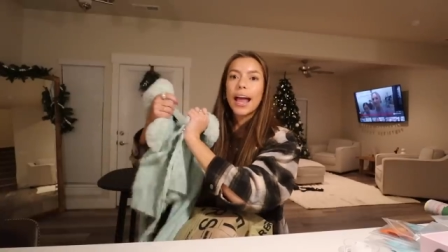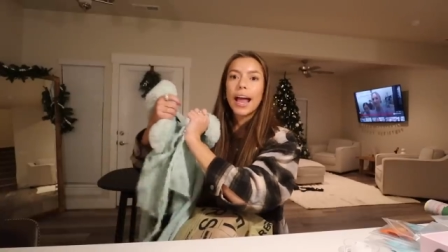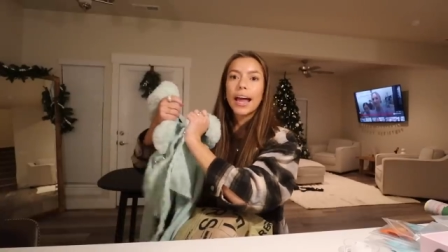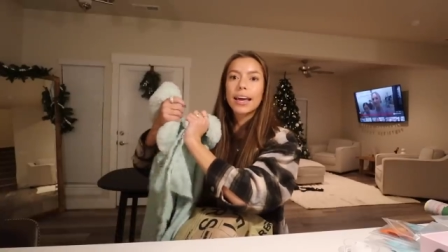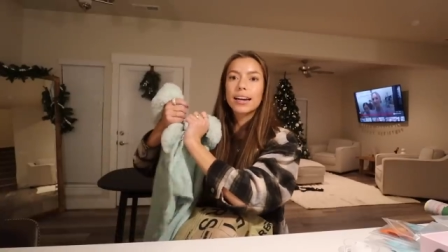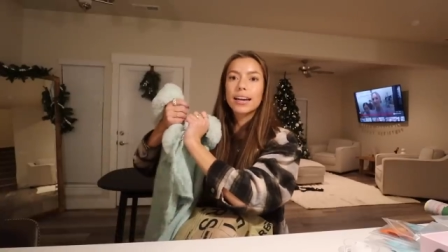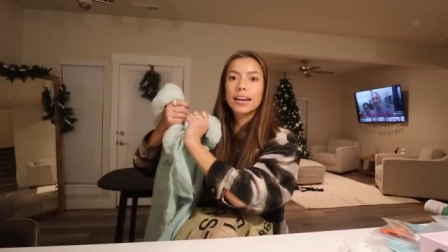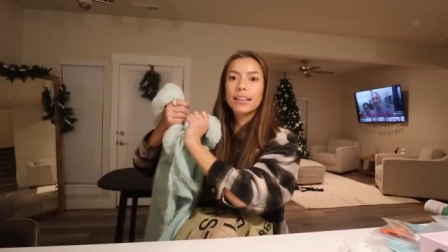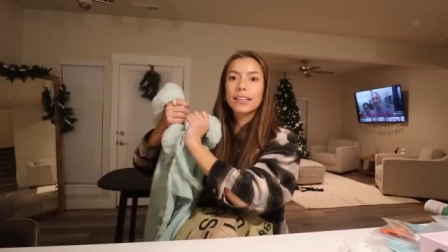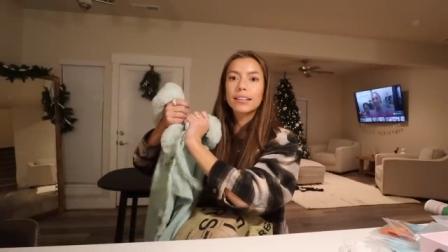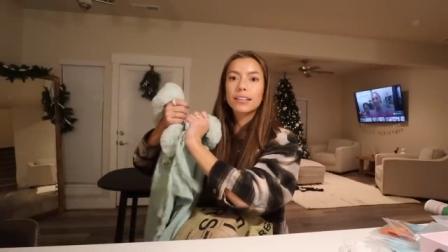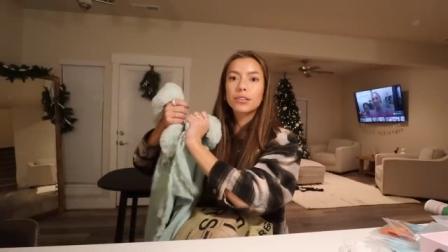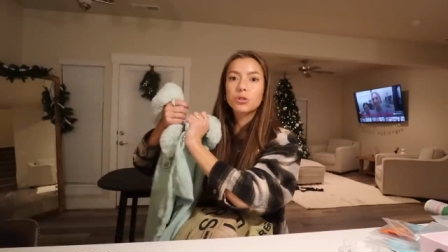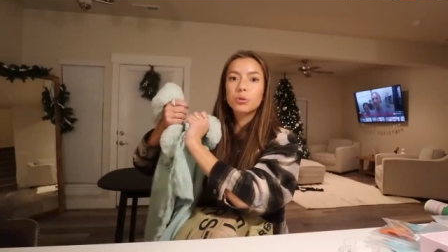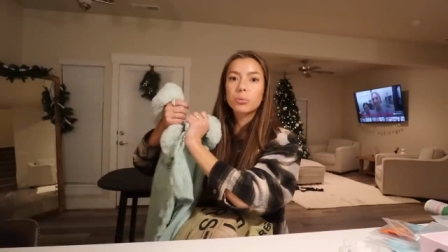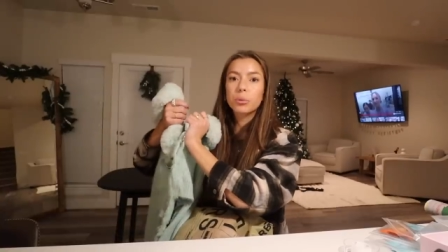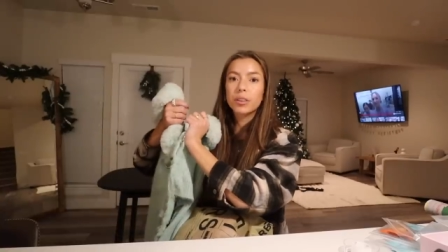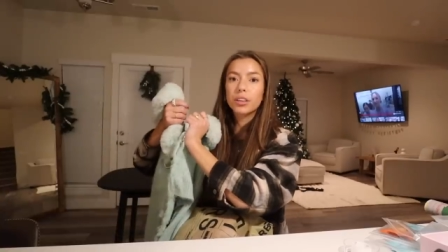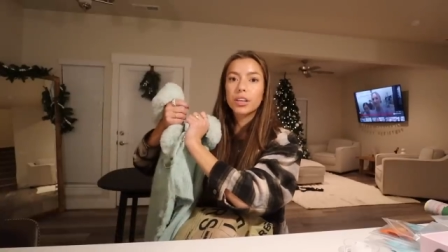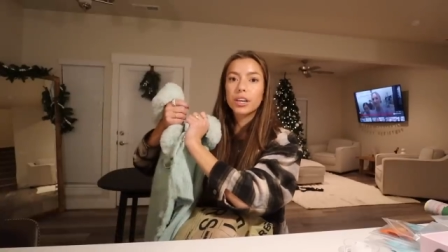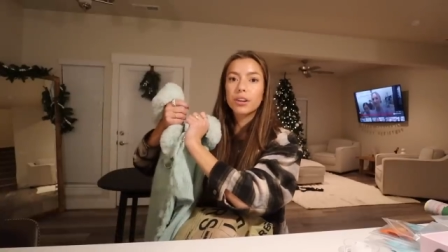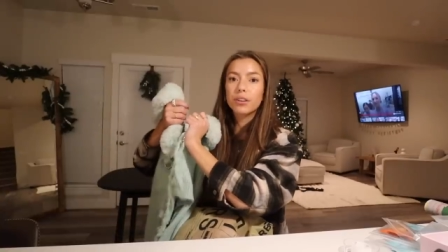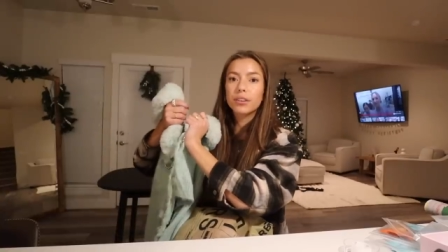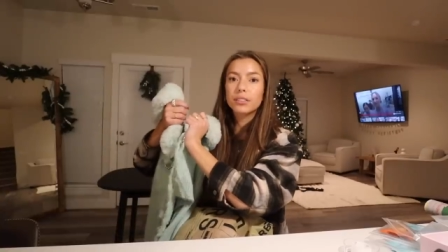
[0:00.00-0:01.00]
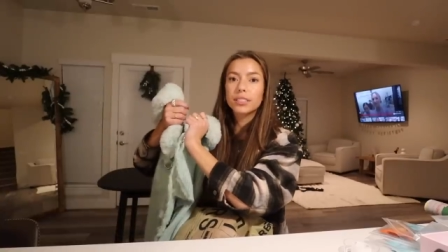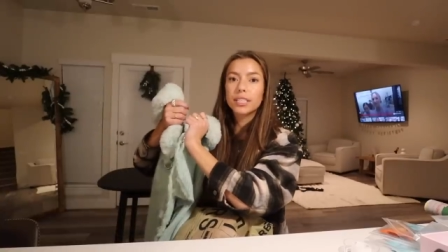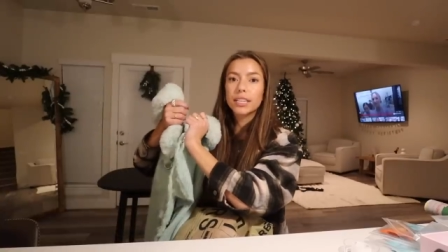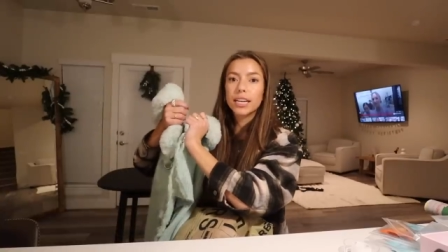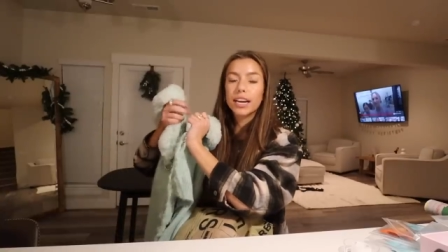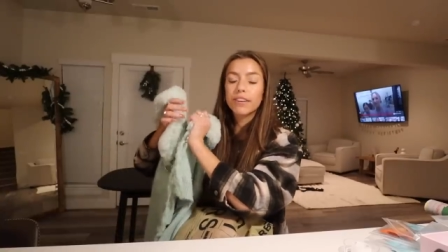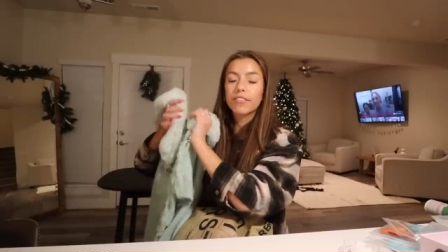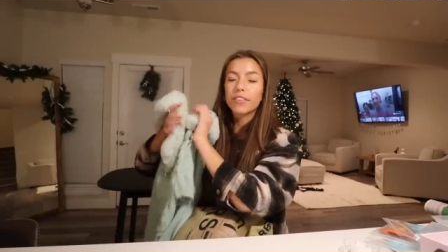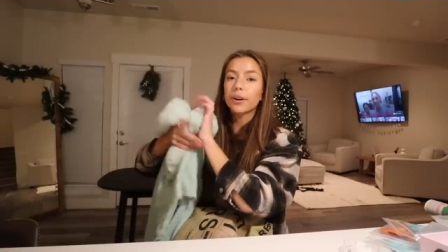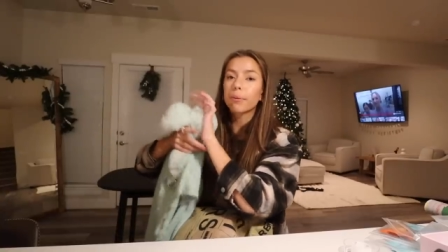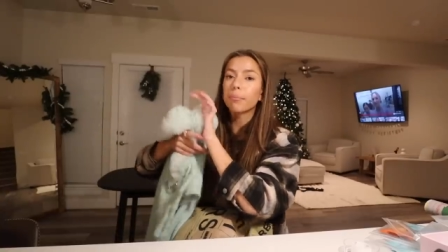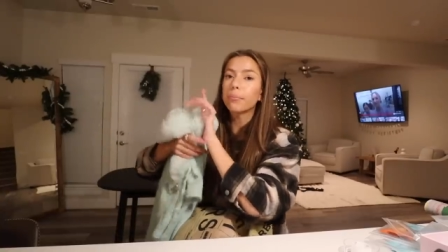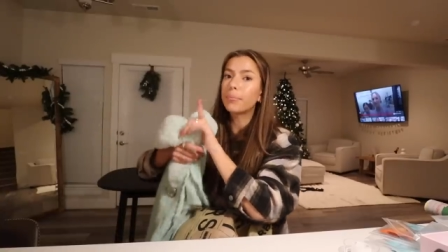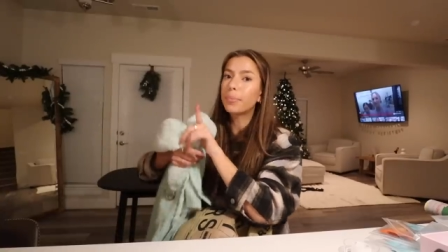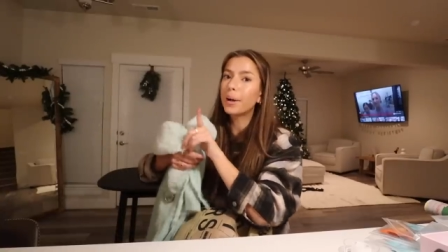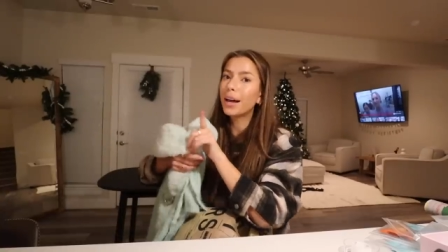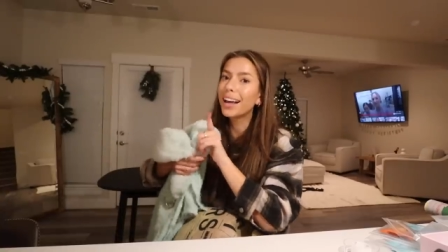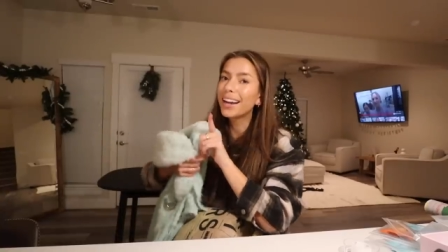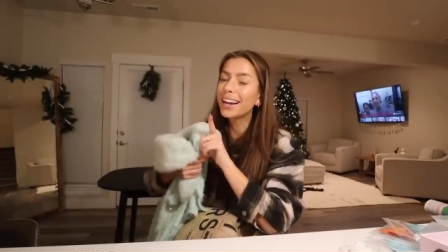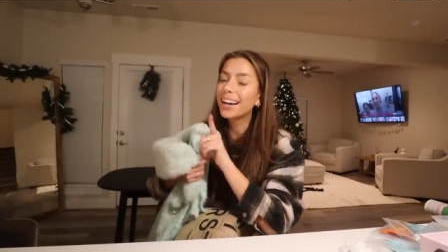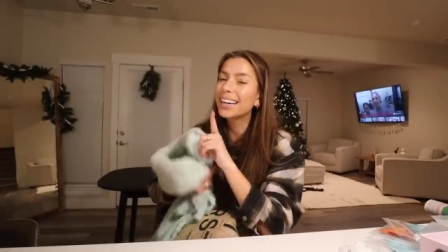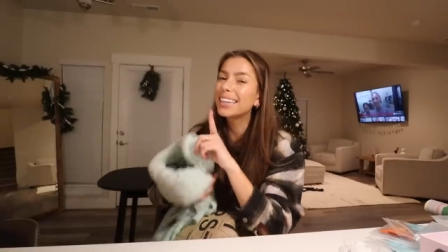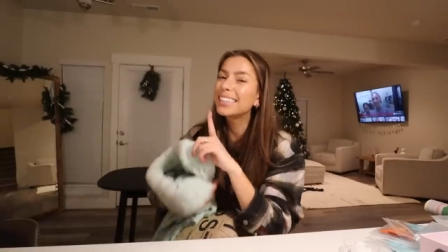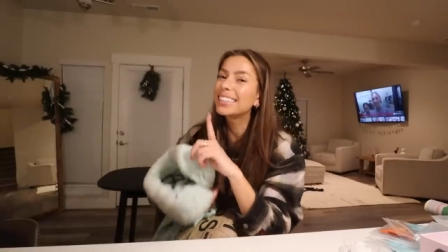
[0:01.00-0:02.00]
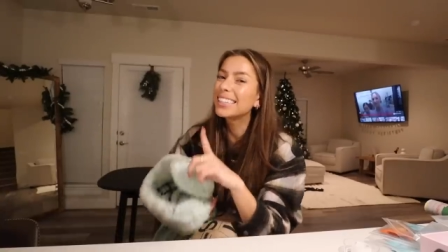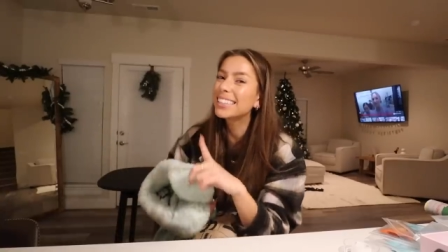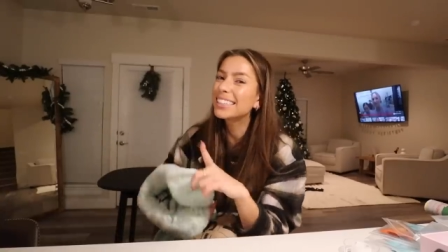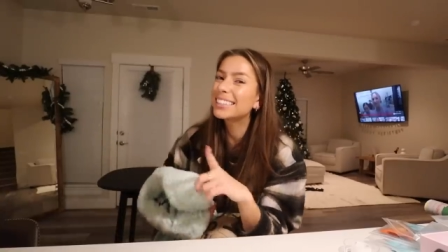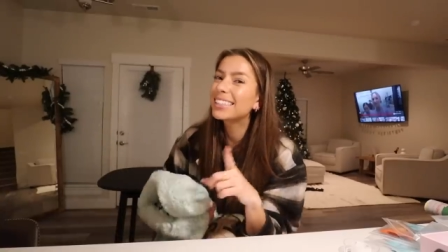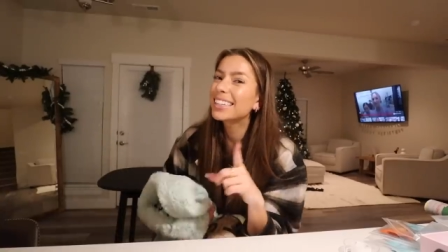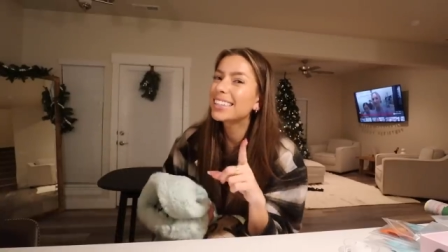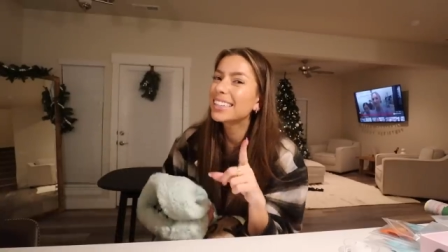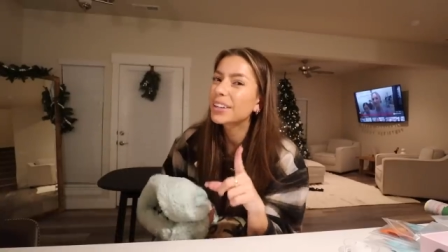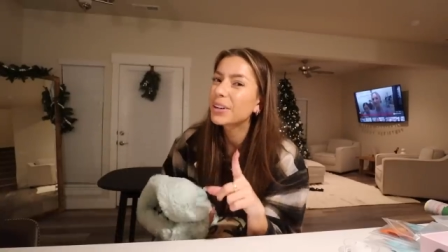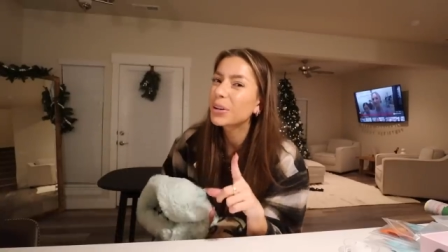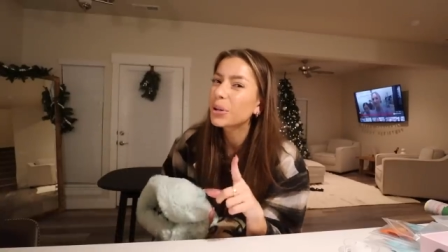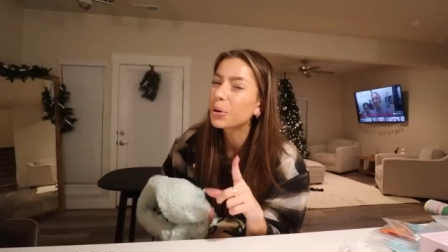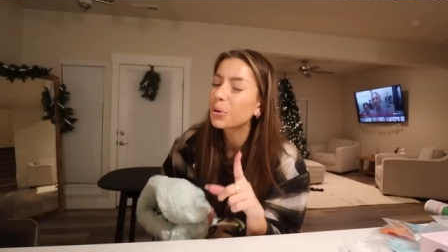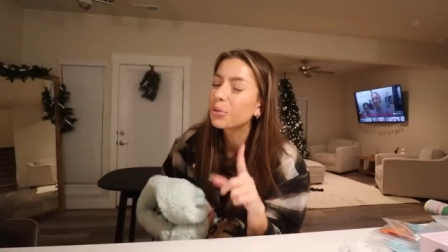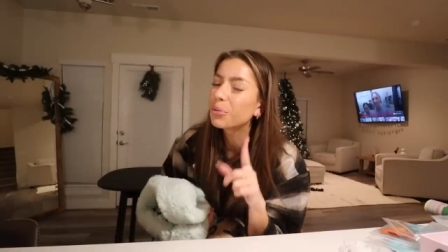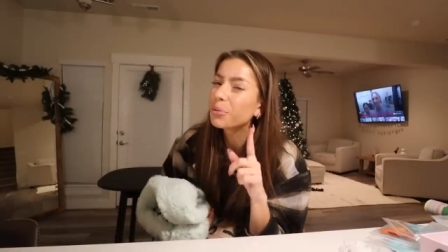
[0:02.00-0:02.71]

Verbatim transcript: And I think this would be the cutest thing ever, but it needs a little